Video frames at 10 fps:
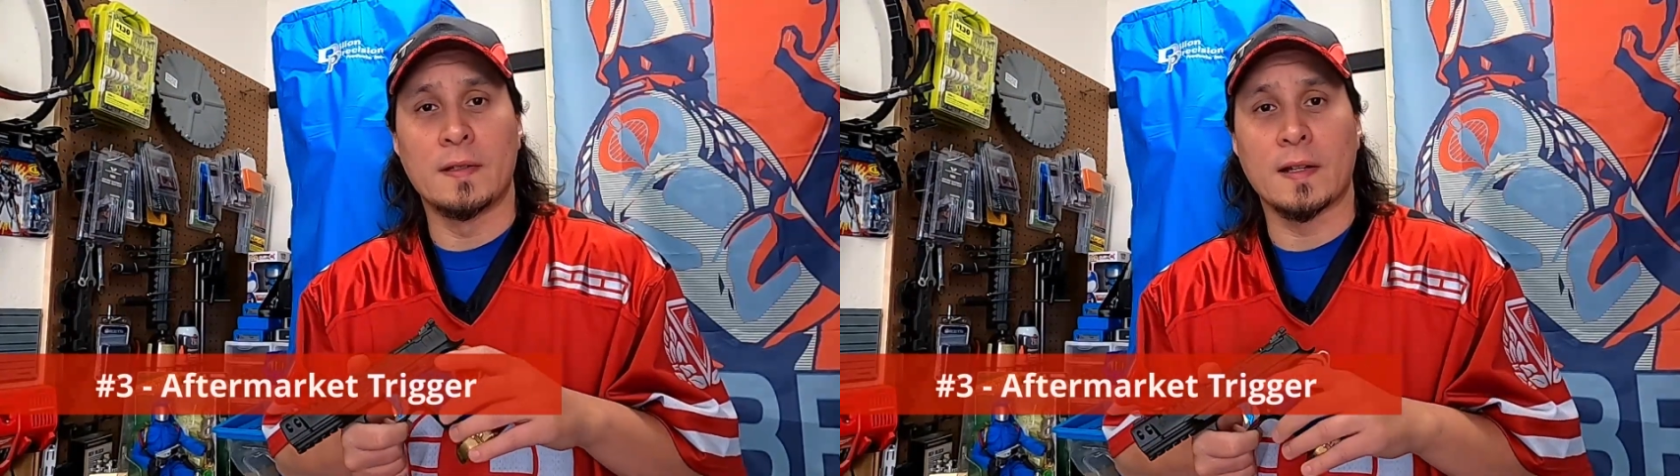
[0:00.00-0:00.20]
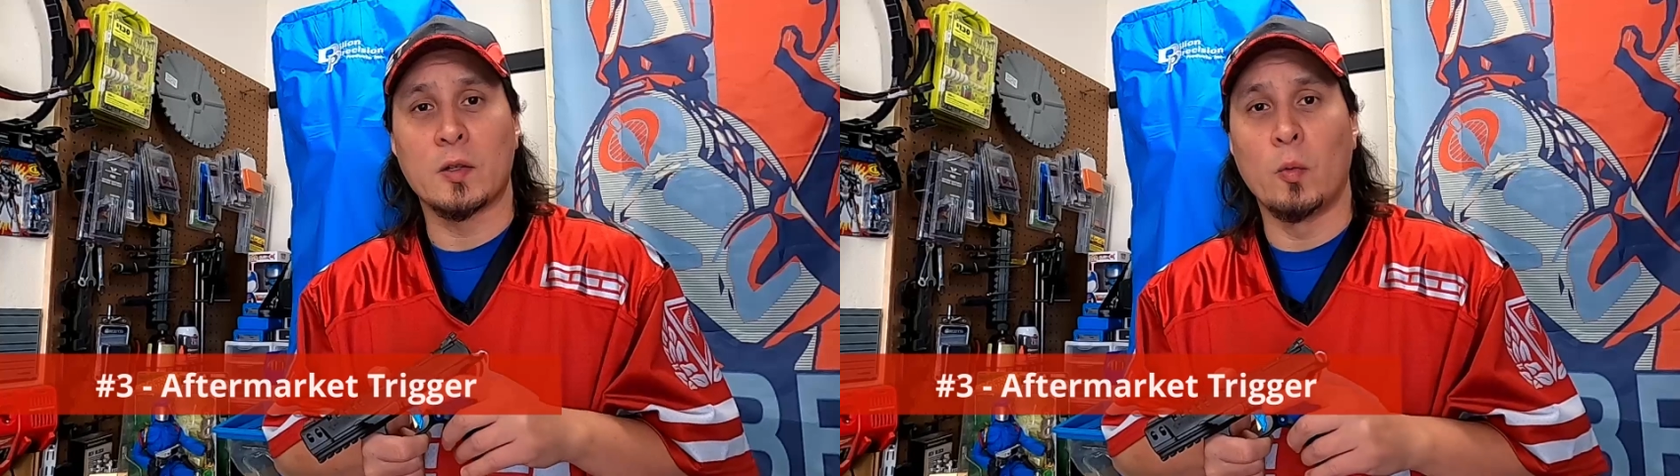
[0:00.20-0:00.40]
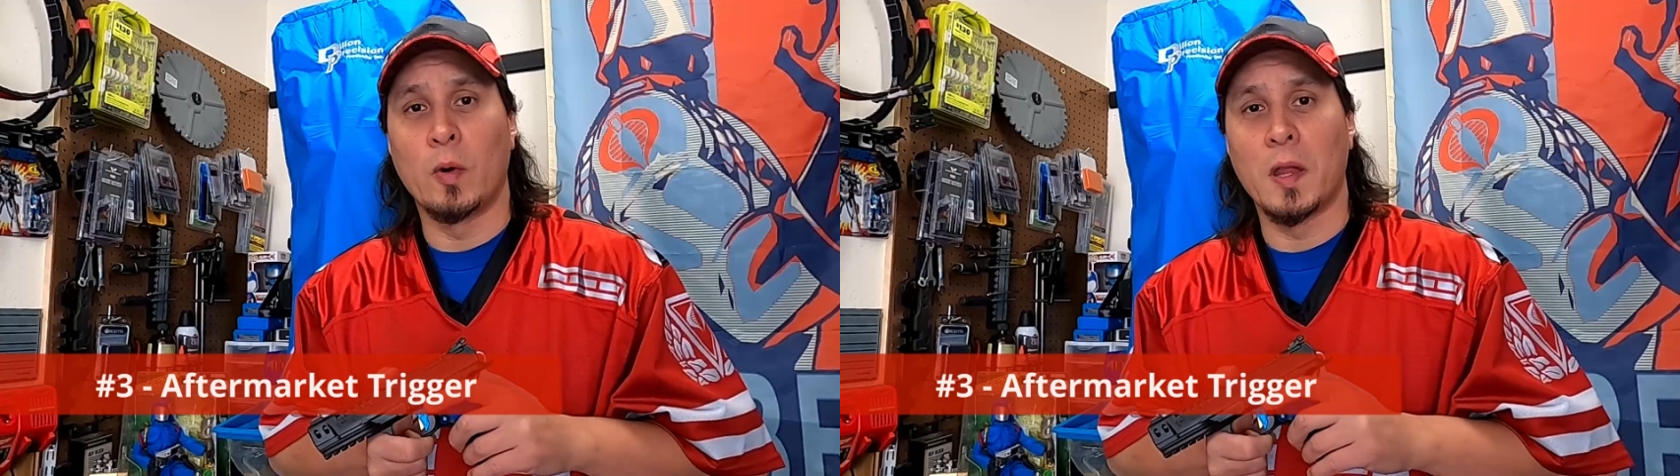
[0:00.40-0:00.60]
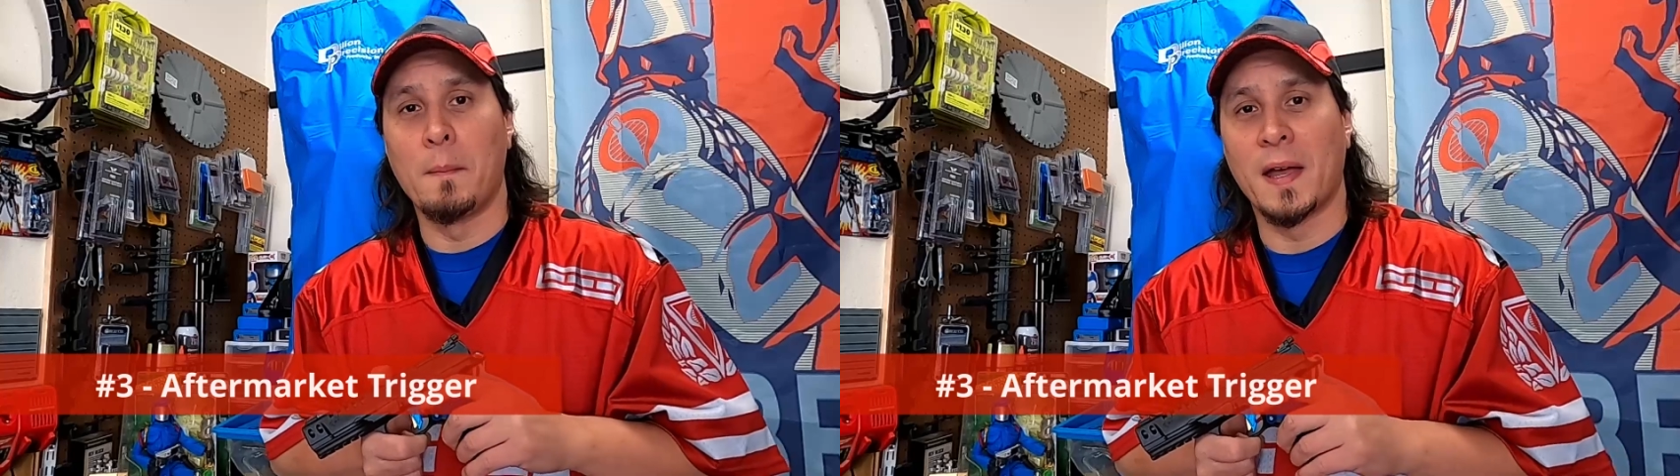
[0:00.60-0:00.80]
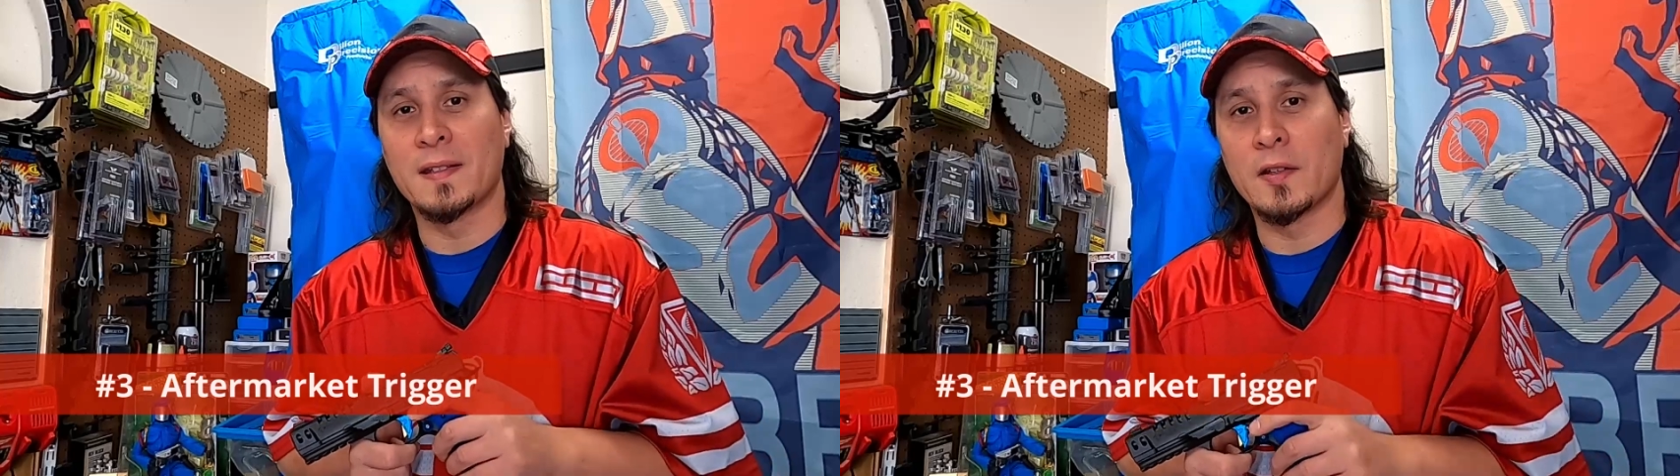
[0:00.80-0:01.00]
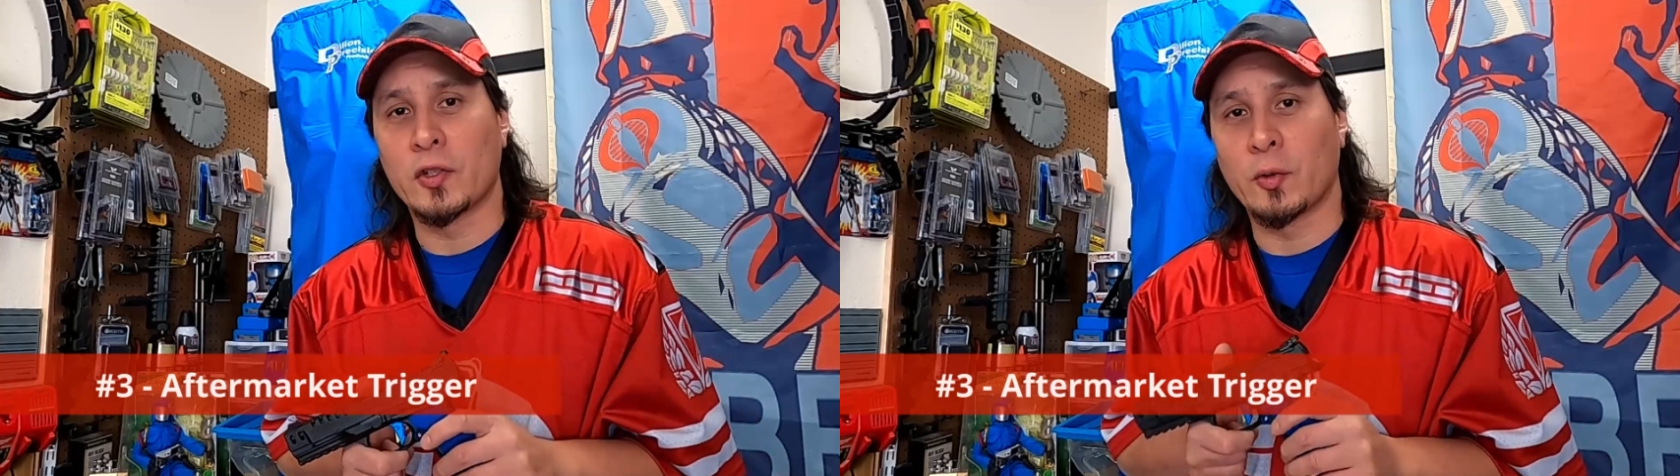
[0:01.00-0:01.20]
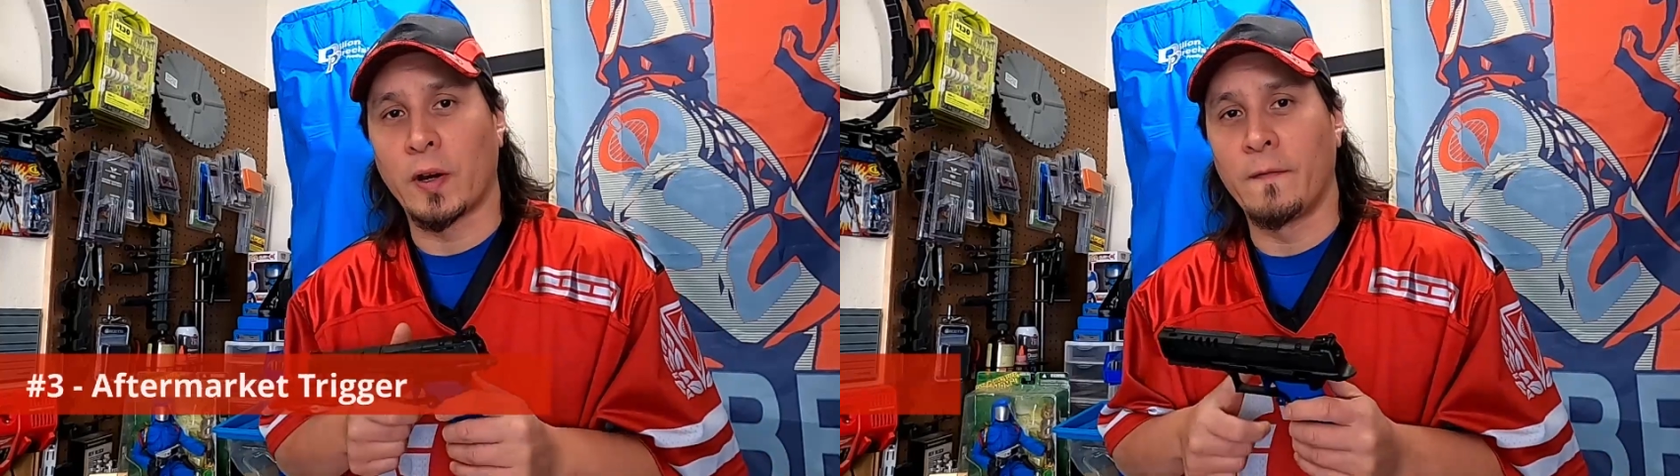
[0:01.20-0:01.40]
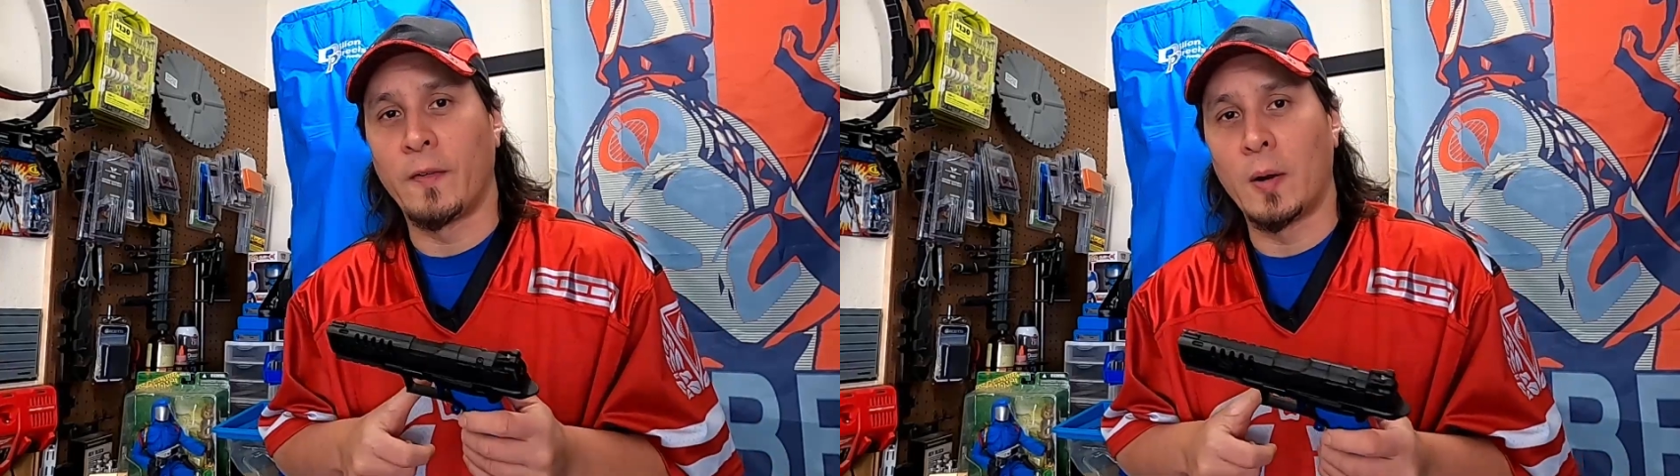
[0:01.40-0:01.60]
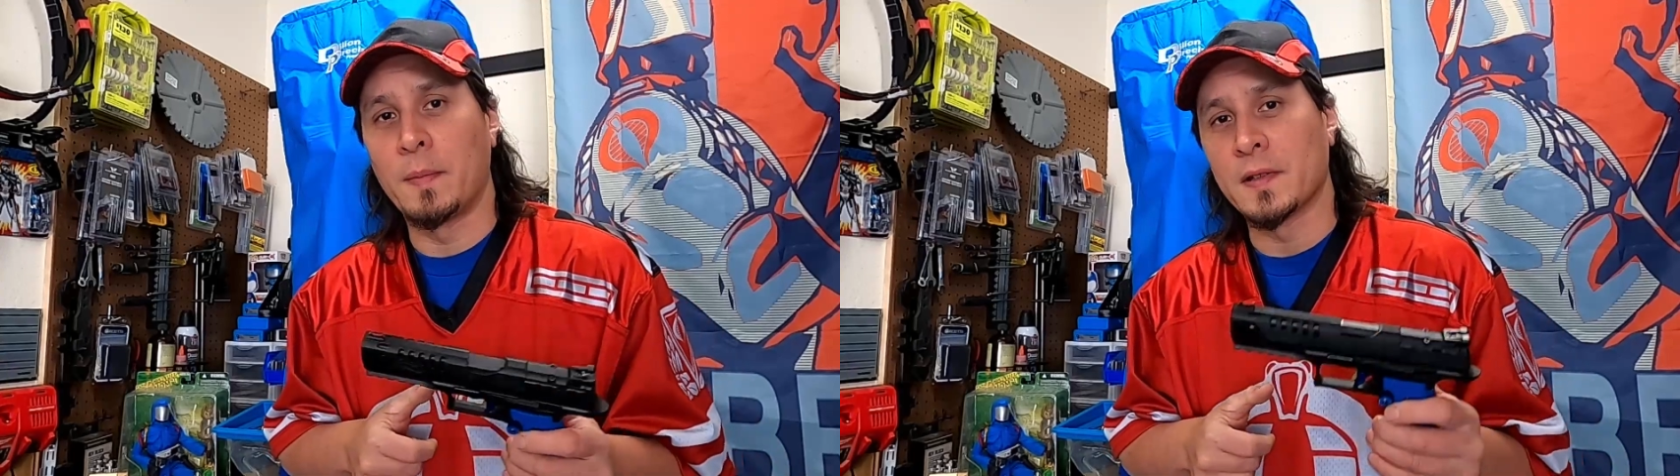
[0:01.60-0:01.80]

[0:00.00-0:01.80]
It's actually one of the best striker-fired